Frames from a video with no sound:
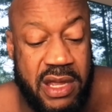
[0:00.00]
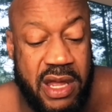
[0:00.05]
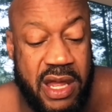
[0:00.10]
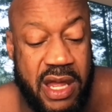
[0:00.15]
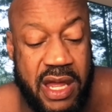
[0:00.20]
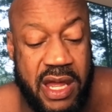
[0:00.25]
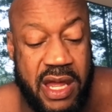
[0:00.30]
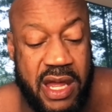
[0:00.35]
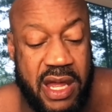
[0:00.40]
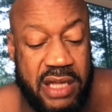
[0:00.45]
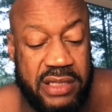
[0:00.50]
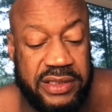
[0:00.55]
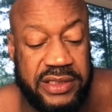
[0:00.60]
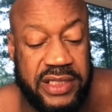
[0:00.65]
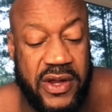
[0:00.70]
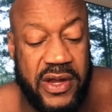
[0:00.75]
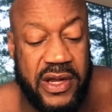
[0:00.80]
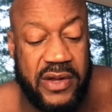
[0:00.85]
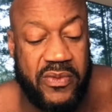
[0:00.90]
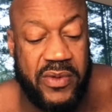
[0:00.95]

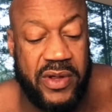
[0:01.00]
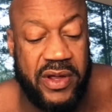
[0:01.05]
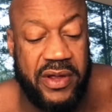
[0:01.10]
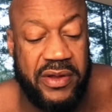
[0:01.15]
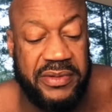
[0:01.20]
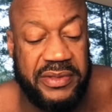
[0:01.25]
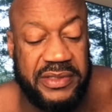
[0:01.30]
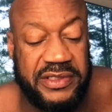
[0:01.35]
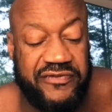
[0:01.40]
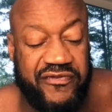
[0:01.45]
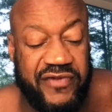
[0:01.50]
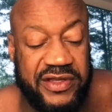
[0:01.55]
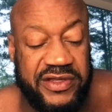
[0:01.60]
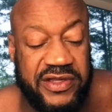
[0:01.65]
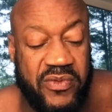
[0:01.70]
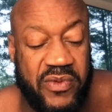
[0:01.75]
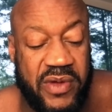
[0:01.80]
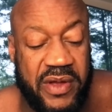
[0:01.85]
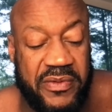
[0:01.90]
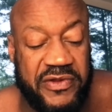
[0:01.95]
Derek Williams,
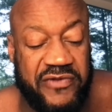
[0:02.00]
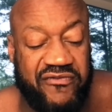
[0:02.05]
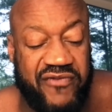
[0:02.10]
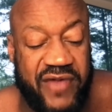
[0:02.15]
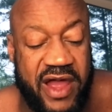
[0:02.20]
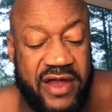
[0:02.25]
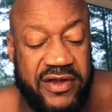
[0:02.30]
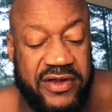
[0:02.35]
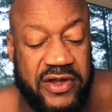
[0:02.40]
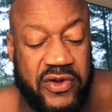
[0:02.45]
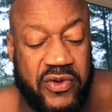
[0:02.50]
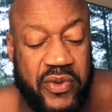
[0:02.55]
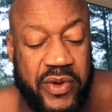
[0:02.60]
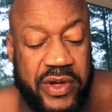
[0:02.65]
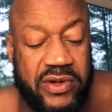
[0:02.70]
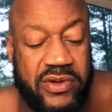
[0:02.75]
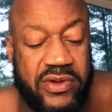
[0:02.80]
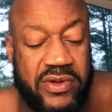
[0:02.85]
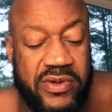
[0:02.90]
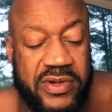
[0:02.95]
51, was found in
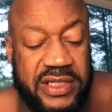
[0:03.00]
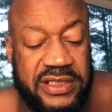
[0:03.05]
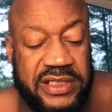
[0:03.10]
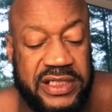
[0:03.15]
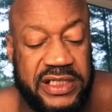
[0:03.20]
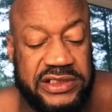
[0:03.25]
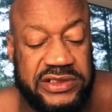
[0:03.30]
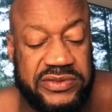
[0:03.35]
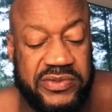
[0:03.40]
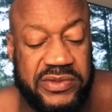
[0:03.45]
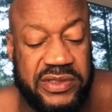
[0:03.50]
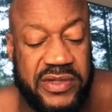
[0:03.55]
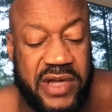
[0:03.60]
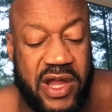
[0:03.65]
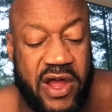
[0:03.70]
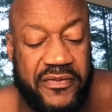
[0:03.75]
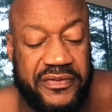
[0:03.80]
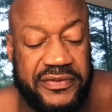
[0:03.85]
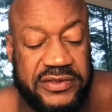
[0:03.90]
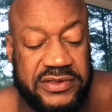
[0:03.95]
critical condition when the
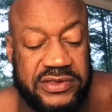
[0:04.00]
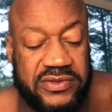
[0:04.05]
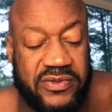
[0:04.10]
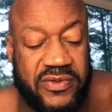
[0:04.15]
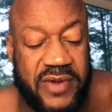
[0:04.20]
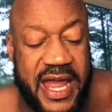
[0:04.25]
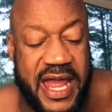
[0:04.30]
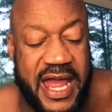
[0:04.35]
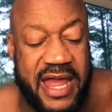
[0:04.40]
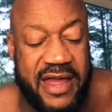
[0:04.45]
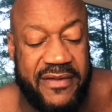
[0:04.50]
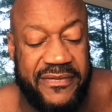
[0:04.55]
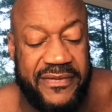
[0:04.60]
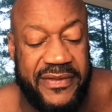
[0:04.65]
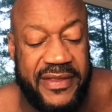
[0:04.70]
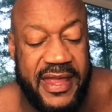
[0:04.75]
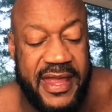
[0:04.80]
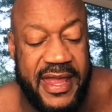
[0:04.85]
officers arrived.